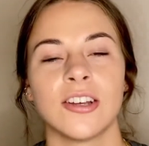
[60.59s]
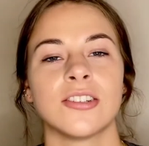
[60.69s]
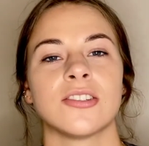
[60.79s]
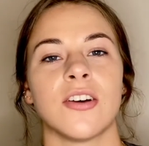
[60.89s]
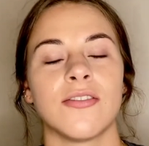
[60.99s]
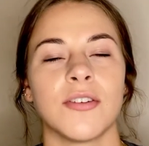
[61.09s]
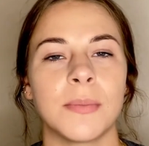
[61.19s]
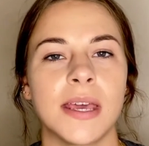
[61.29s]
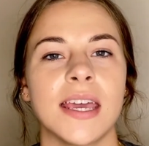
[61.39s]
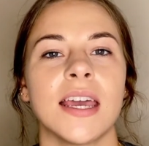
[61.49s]
So for
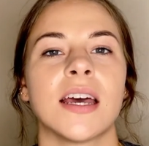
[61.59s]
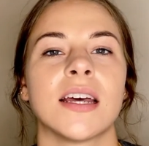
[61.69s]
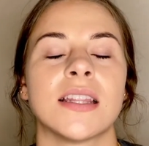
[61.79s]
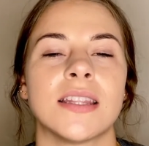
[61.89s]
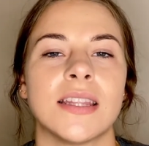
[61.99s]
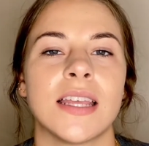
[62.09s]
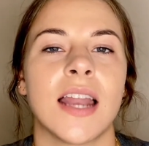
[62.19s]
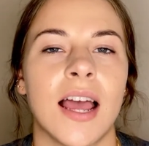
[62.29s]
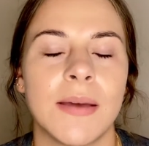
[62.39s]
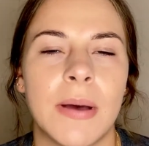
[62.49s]
me, an
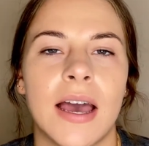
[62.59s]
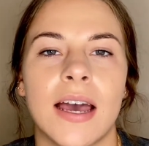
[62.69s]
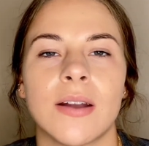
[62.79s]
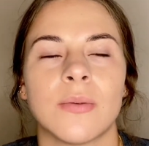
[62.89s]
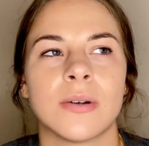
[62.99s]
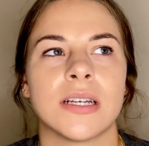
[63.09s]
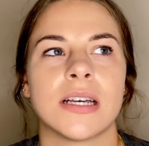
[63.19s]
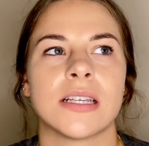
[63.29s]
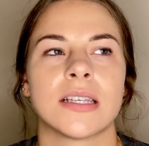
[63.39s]
iPad was